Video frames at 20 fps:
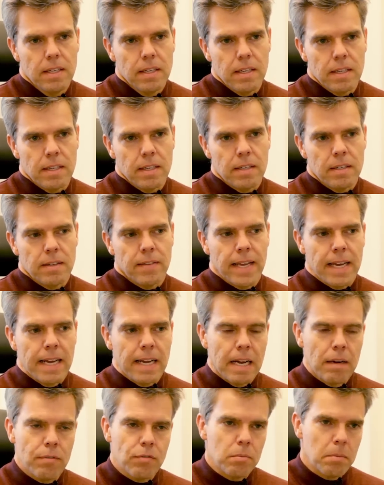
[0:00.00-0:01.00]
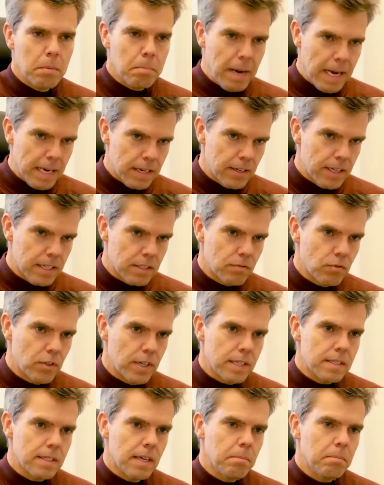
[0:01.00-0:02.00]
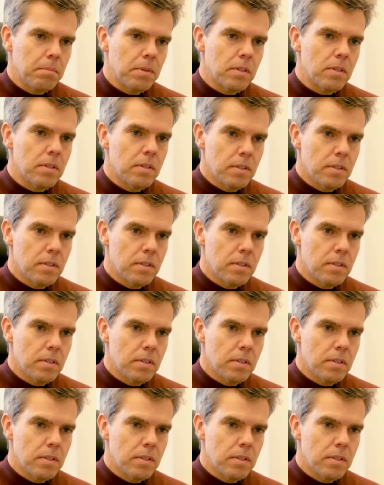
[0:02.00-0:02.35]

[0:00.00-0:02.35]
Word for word: Uh, they can come from the pancreas, for example.